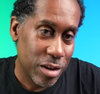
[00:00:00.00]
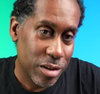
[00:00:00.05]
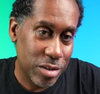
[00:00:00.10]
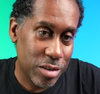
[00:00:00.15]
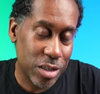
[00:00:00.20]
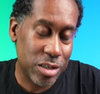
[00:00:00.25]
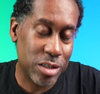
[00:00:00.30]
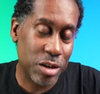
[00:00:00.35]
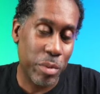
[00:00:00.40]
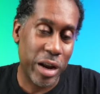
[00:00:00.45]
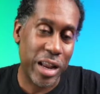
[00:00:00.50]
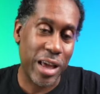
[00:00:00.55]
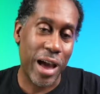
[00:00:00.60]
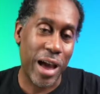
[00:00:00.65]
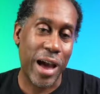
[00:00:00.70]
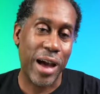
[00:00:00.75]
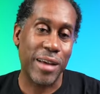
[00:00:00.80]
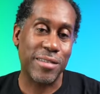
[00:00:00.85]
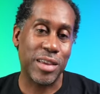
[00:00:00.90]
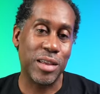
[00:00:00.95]
just somebody
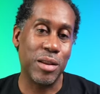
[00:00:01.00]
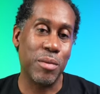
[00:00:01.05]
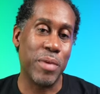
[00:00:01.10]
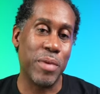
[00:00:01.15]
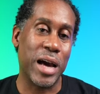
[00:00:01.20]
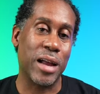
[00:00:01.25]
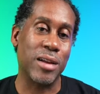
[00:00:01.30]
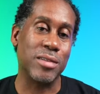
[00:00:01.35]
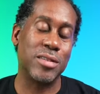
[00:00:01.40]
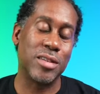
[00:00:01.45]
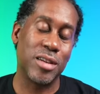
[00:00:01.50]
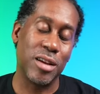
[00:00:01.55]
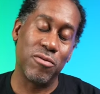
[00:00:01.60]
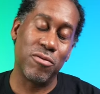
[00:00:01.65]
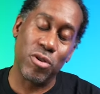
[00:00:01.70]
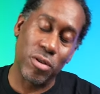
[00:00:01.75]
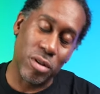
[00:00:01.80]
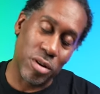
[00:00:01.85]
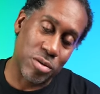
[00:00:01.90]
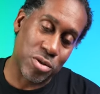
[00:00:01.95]
asking about it to give
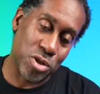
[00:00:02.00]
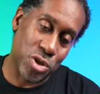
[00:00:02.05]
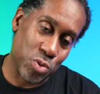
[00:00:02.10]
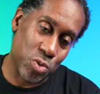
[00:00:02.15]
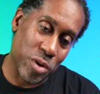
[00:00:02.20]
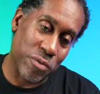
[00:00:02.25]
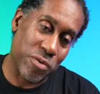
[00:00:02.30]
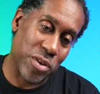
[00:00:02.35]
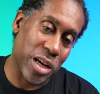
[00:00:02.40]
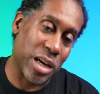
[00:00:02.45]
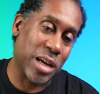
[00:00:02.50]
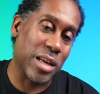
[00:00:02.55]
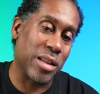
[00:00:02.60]
you a little swift kick